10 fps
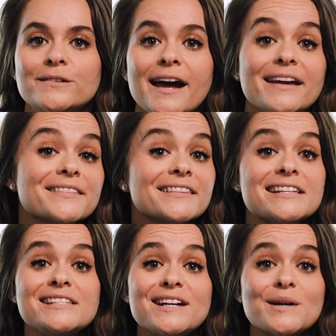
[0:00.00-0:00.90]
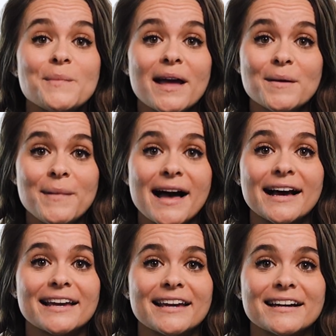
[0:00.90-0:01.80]
right, let's start by
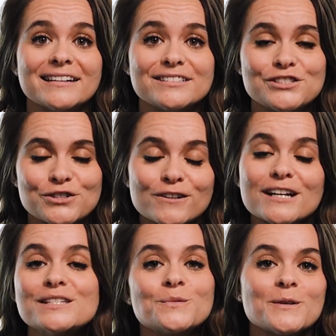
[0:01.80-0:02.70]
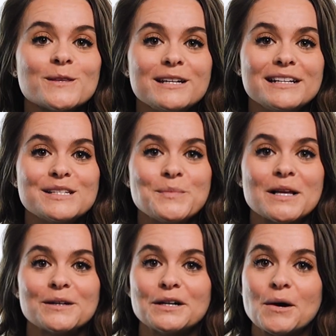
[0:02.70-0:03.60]
unpacking trustworthiness
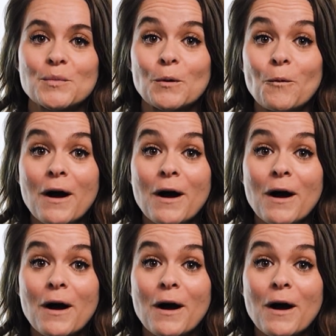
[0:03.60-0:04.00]
pillar number